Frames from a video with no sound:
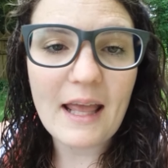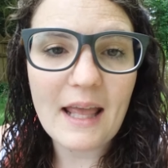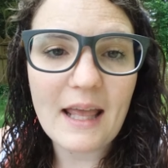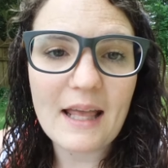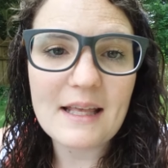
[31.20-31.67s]

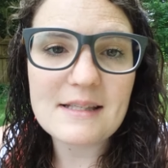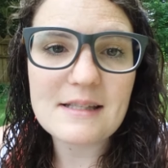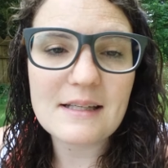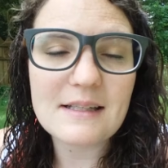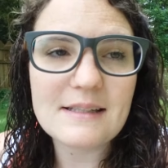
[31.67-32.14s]

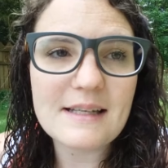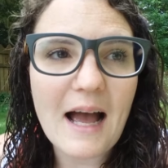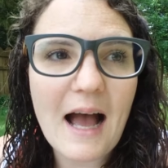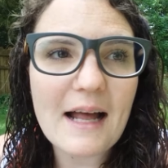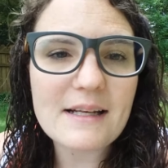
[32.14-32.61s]
is
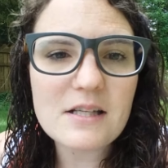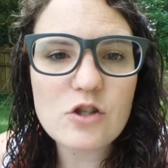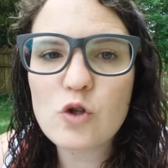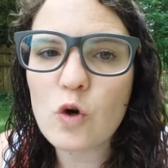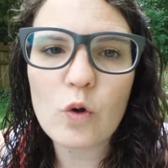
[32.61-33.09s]
not
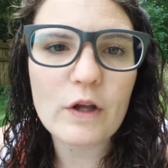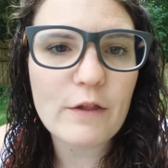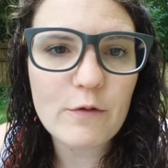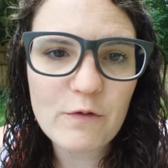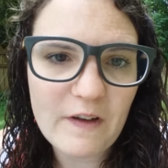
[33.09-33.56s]

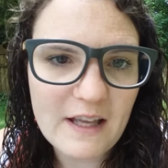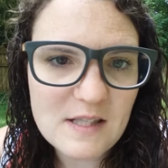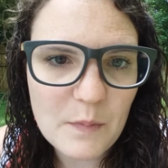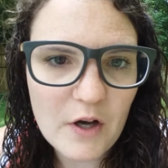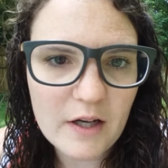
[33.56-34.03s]
scrolling through
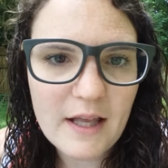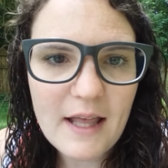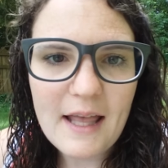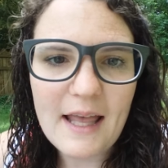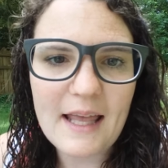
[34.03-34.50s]
Facebook.
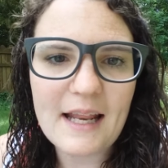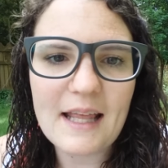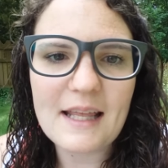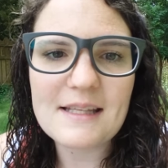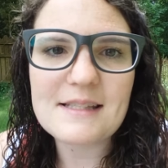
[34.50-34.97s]
It
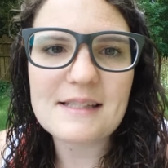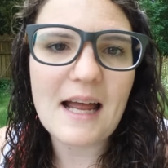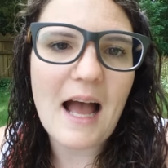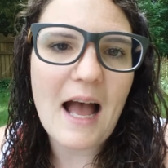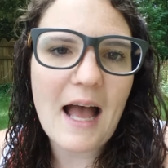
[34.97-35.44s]
is
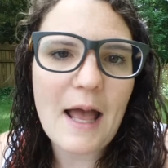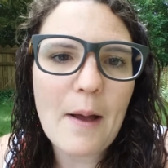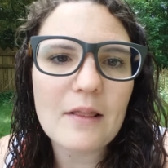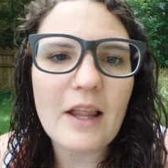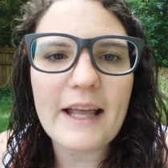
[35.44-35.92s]

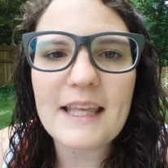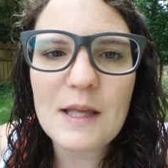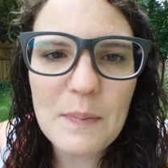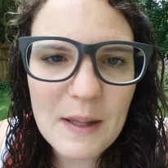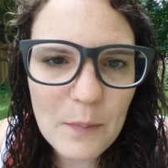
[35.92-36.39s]
not
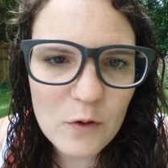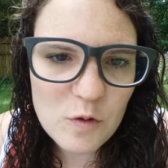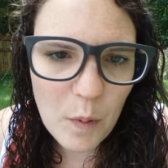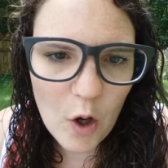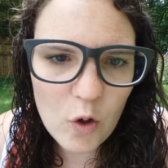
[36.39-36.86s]
liking
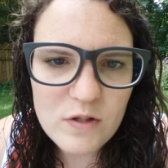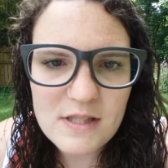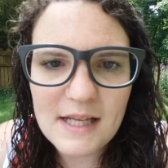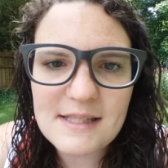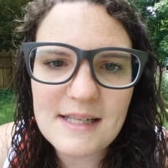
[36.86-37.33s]
people's
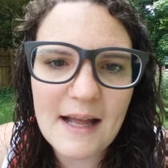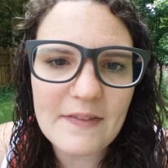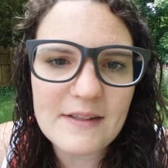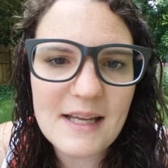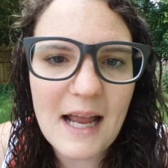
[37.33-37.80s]
posts. It's
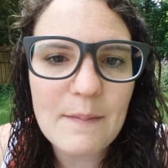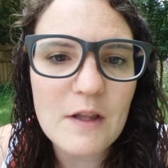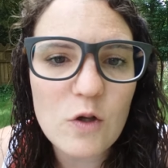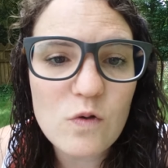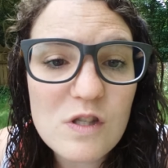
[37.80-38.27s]
not the time
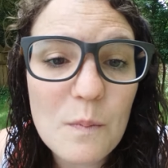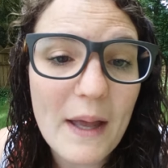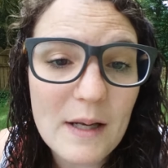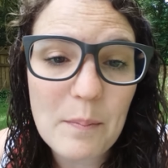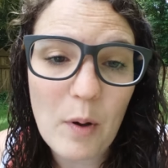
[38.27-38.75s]
that you
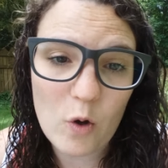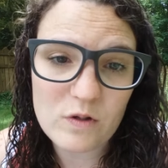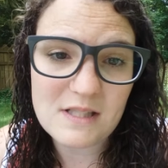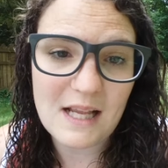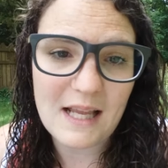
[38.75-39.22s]
spend
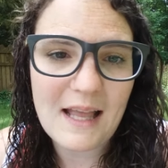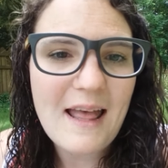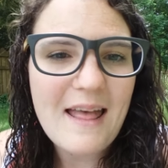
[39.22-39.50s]
posting.